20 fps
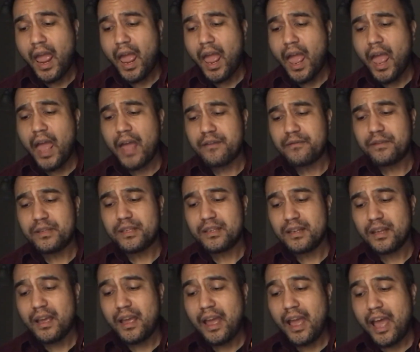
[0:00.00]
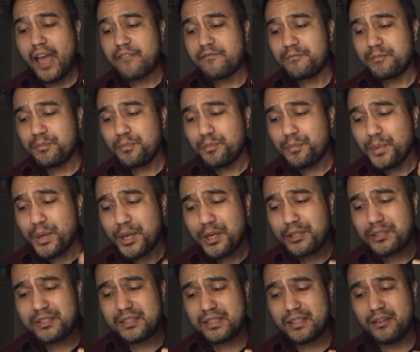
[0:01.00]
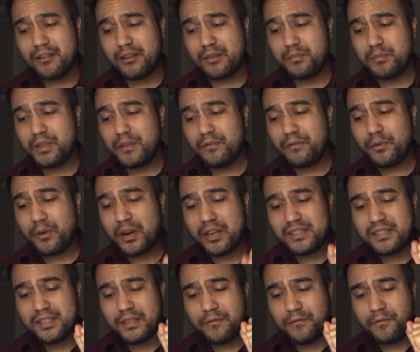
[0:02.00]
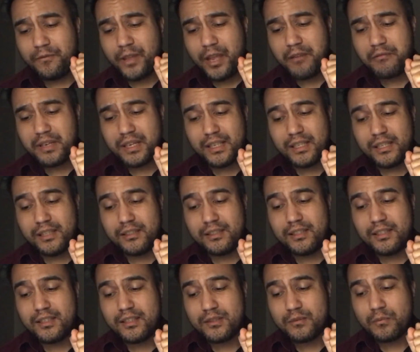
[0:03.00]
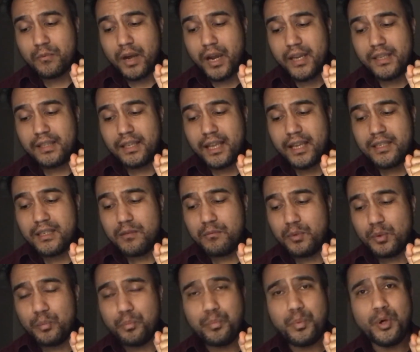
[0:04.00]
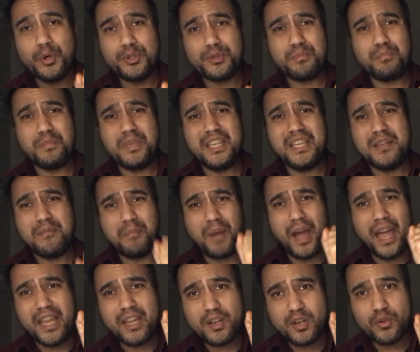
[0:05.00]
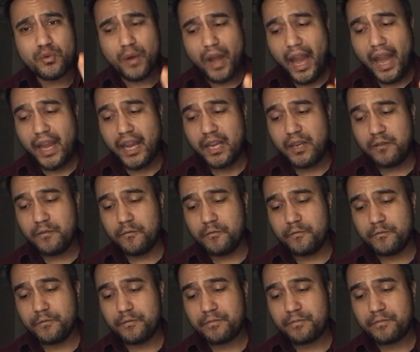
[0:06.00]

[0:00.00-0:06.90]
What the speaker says: Heaven have mercy on me, for I see very clearly this White Lady will put me in my grave.